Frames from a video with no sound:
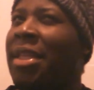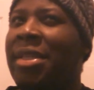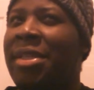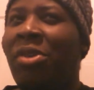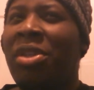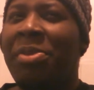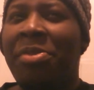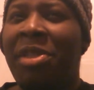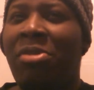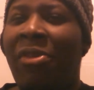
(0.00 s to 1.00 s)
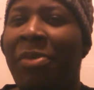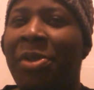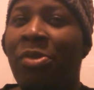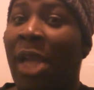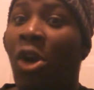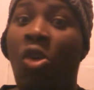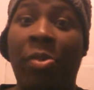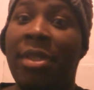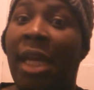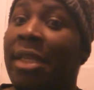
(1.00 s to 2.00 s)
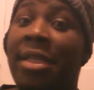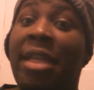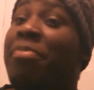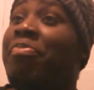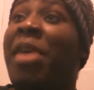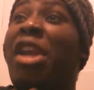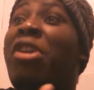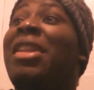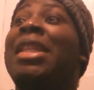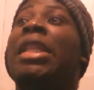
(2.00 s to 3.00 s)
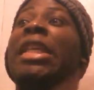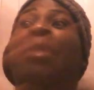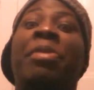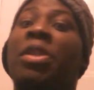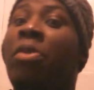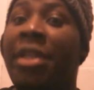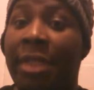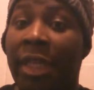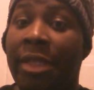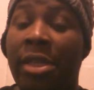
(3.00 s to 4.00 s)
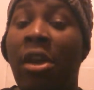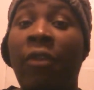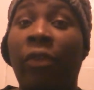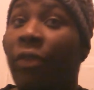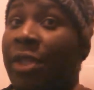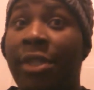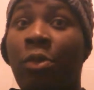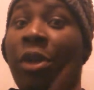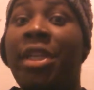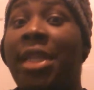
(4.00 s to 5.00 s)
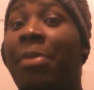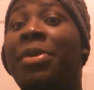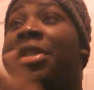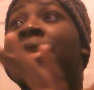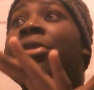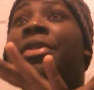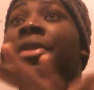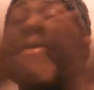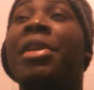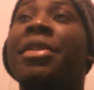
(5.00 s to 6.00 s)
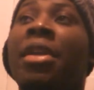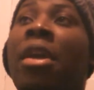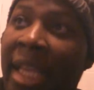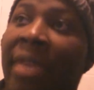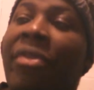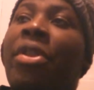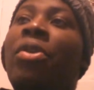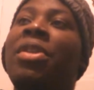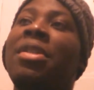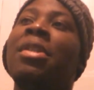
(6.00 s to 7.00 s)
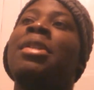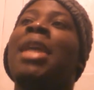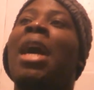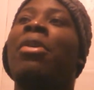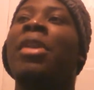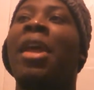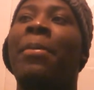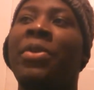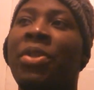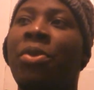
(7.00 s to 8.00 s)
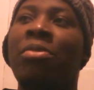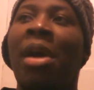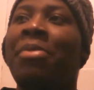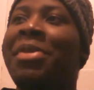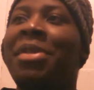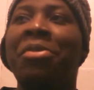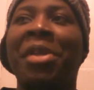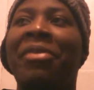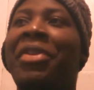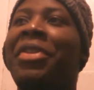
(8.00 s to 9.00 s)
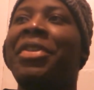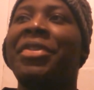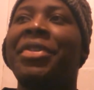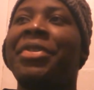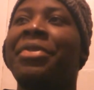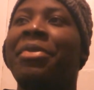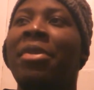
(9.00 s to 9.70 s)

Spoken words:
this is only supposed to be 12 episodes. I hope it's not. This had better at least be 26 for season one. This series is amazing. Even though this is a down episode, I'm still giving this,